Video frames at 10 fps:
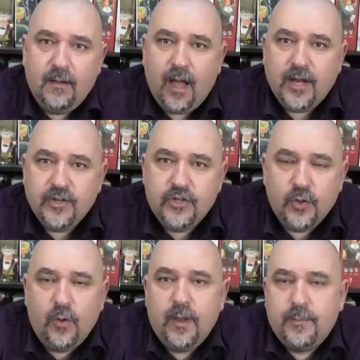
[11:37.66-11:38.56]

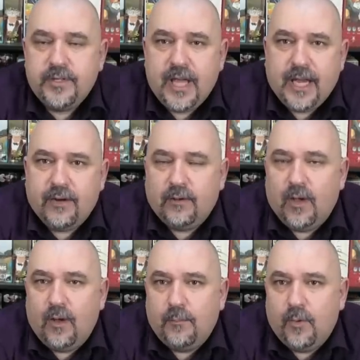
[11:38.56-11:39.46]
enjoy Britannia a
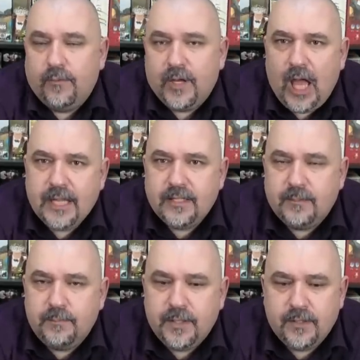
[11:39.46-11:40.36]
lot more than I
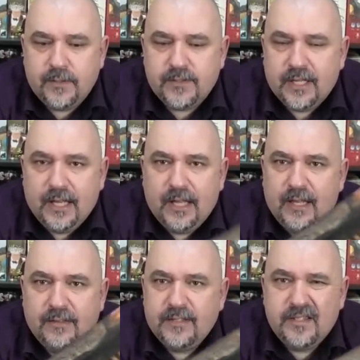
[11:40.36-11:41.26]
did because
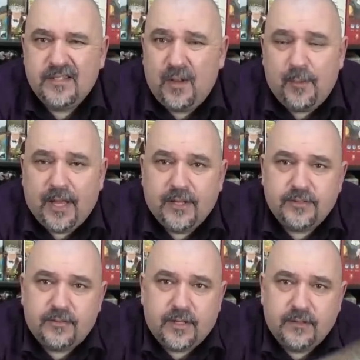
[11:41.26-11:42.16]
this is not my
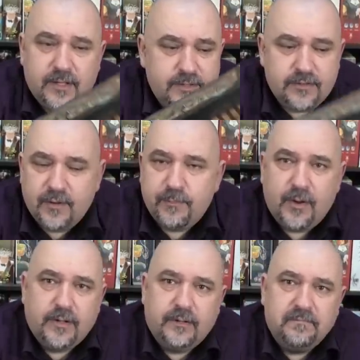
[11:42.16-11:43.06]
history. The history of
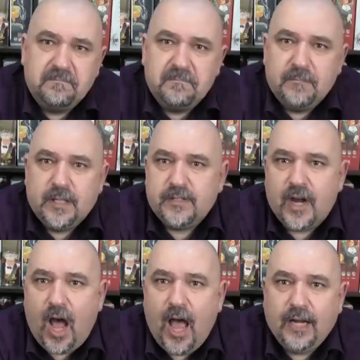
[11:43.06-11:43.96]
Britain, it's an
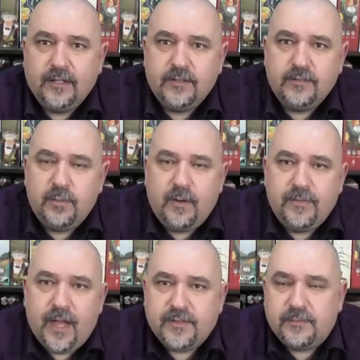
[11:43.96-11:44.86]
island
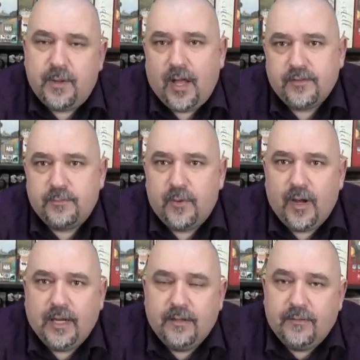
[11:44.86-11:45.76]
12,000 miles from where I
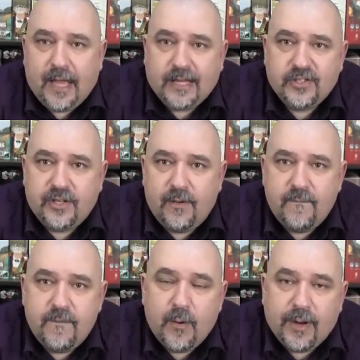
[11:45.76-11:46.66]
live. I actually know
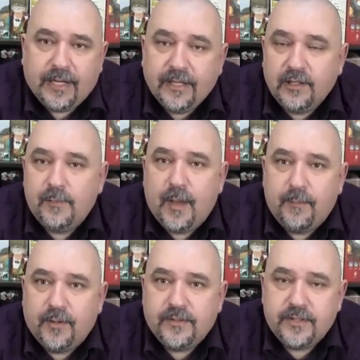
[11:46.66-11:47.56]
very little about
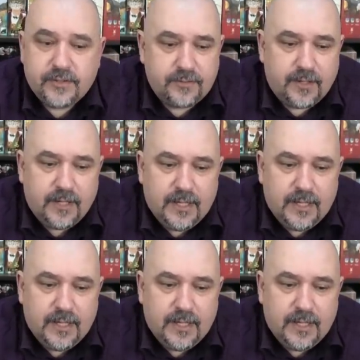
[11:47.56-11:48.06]
Britain's history.